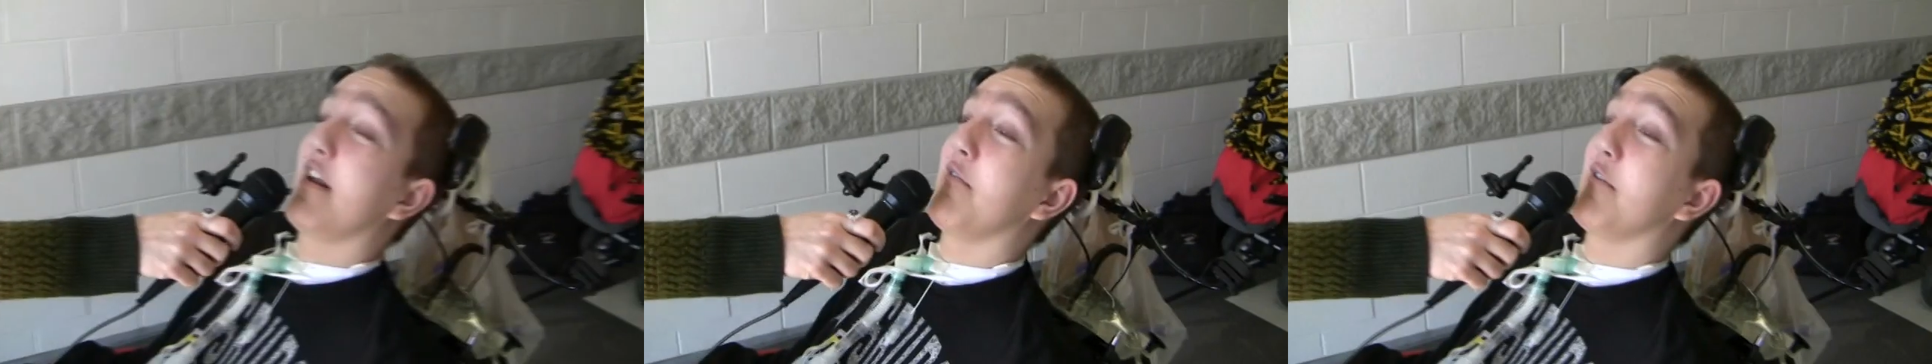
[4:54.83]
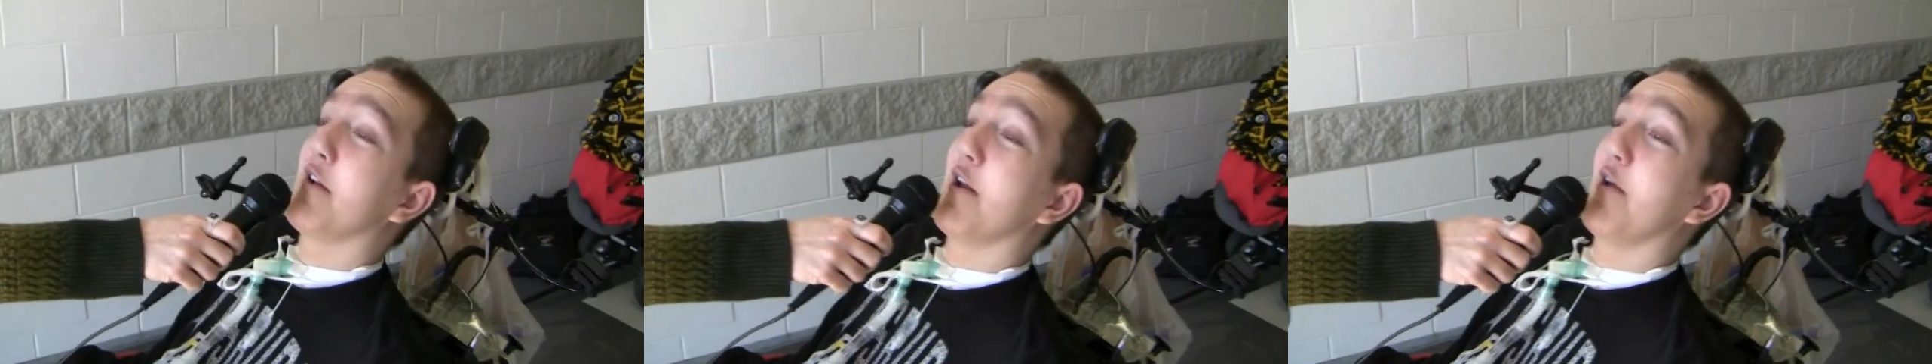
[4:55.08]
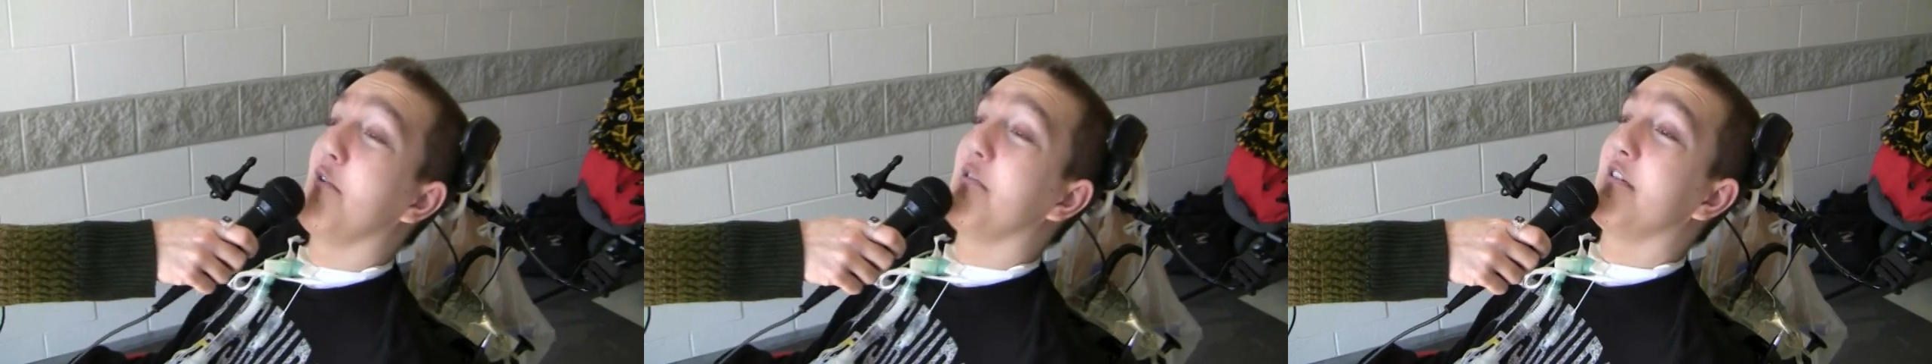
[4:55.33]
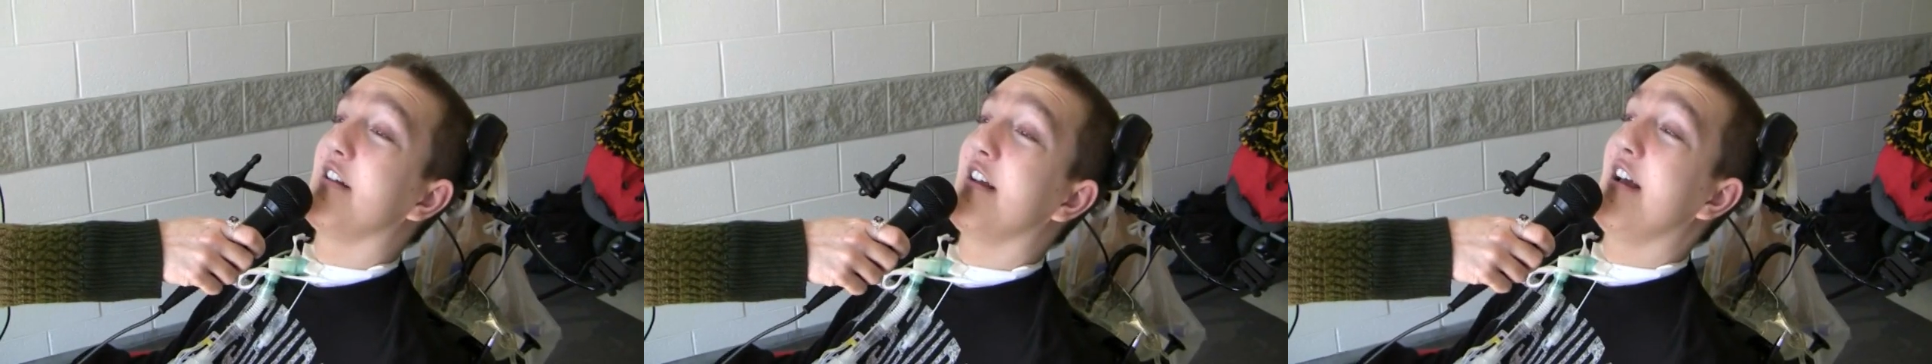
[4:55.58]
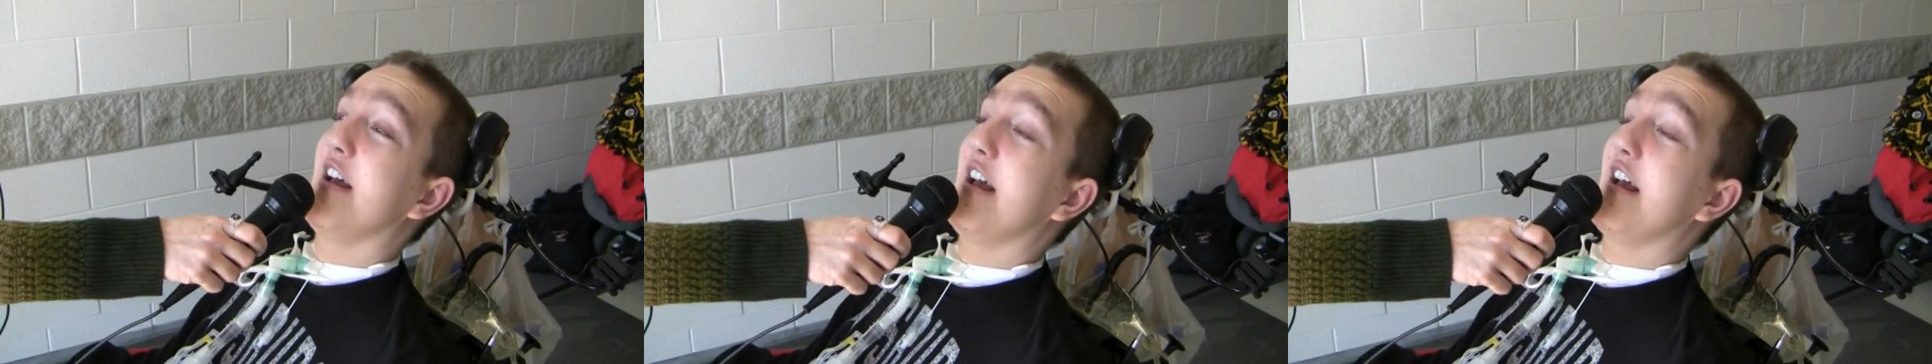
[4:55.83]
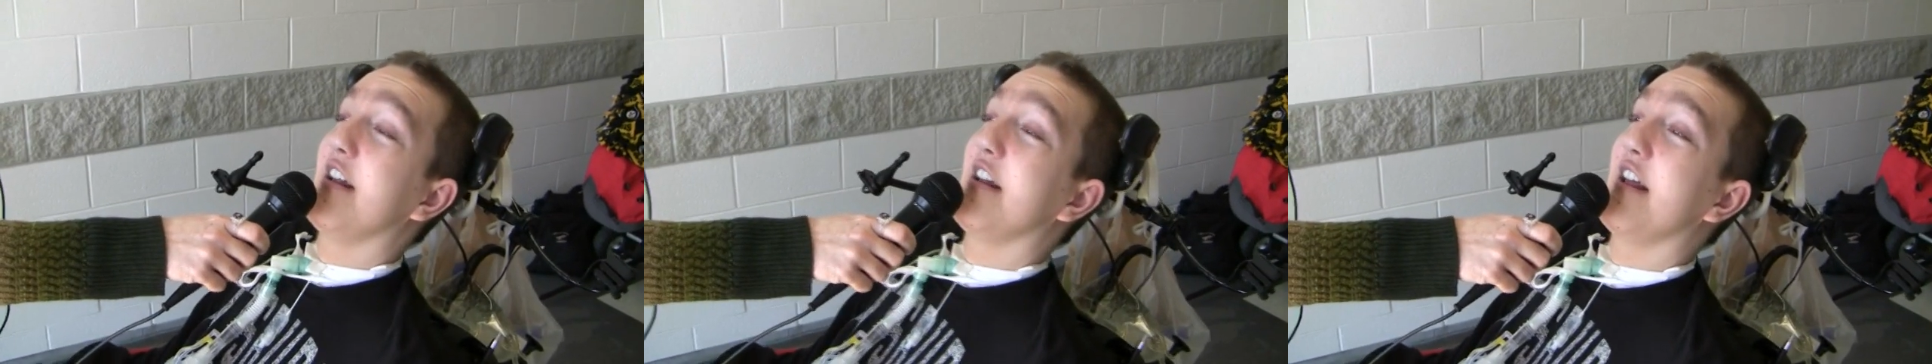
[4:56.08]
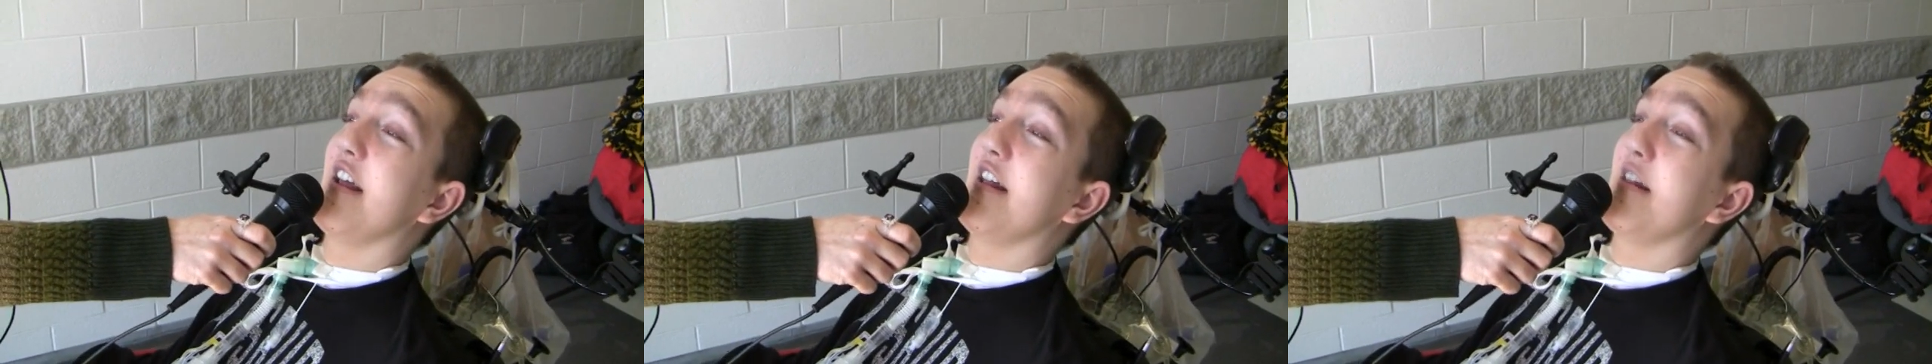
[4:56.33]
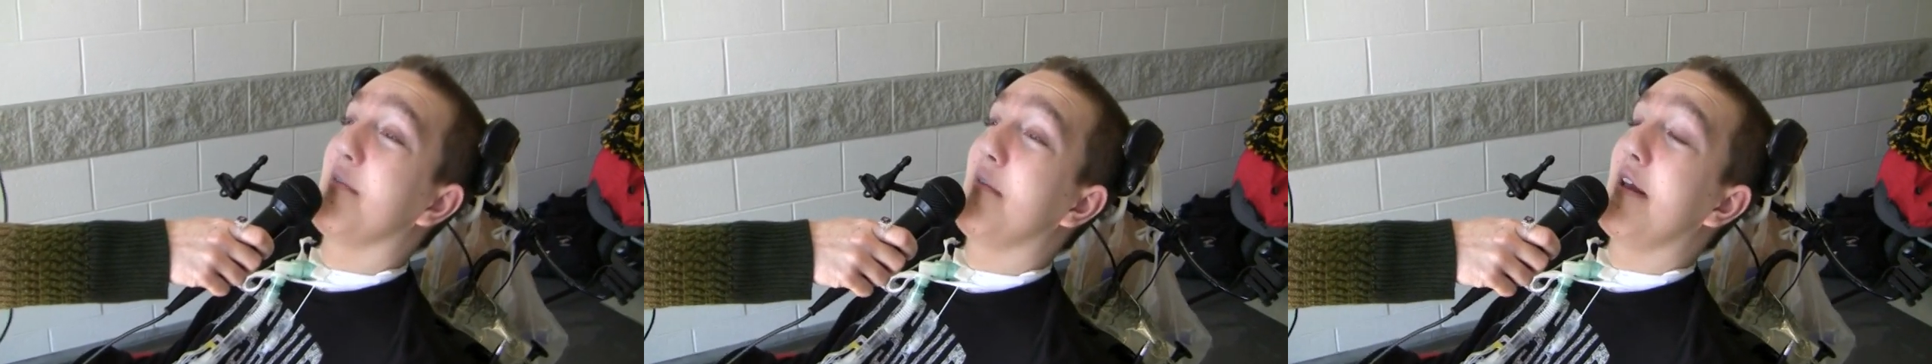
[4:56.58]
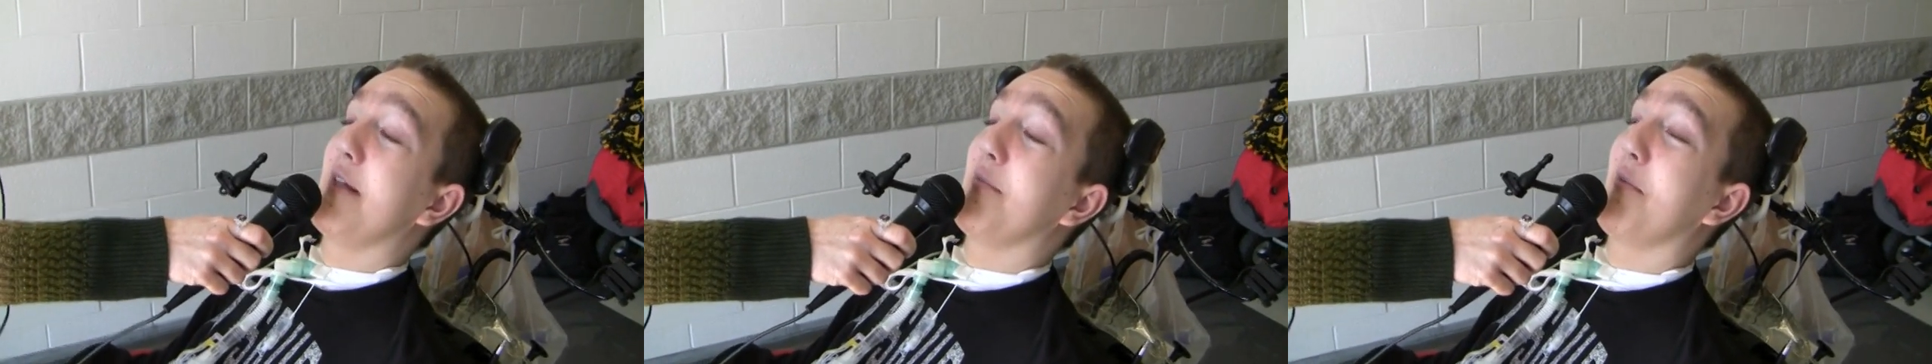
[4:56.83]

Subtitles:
even close. It's